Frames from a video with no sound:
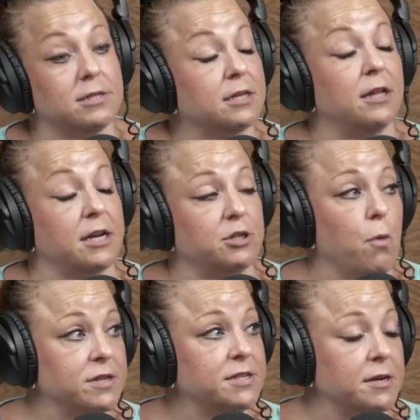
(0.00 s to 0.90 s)
the collection
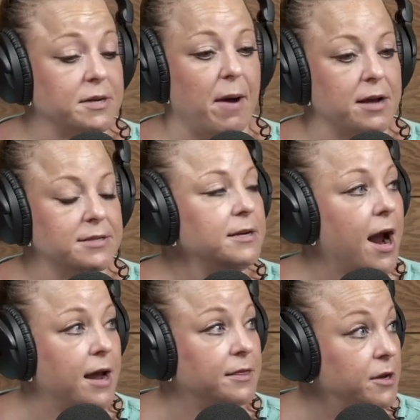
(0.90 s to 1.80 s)
was on deposit
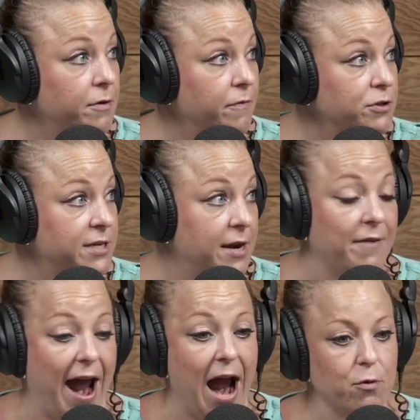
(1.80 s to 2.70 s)
at the University of
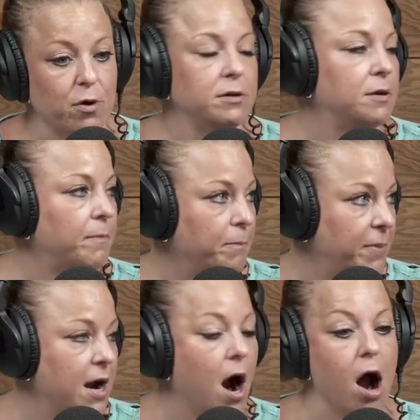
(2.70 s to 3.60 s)
Akron,
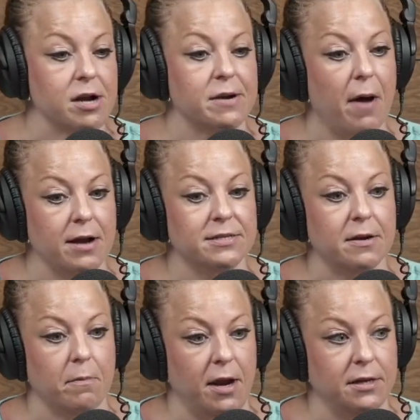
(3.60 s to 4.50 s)
being on
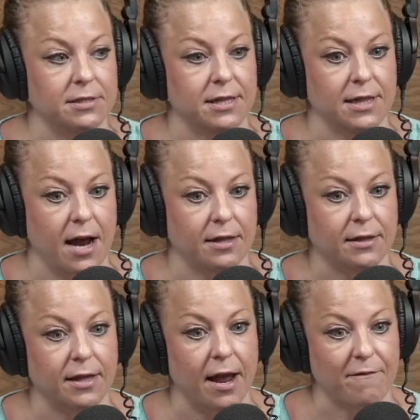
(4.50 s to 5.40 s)
deposit means that
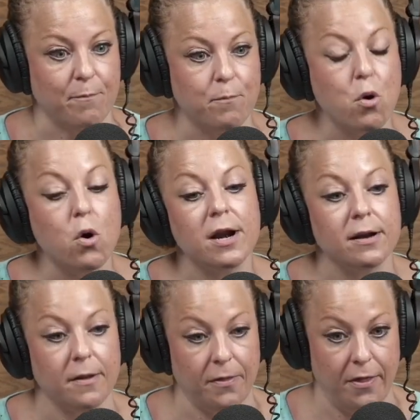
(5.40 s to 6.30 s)
they've put it
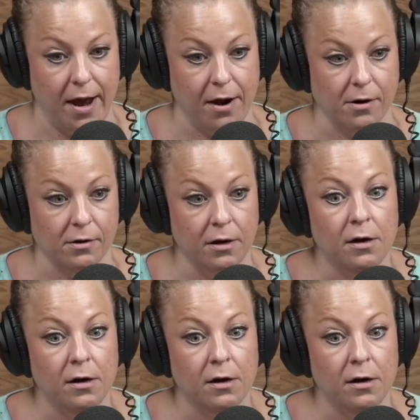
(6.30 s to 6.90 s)
there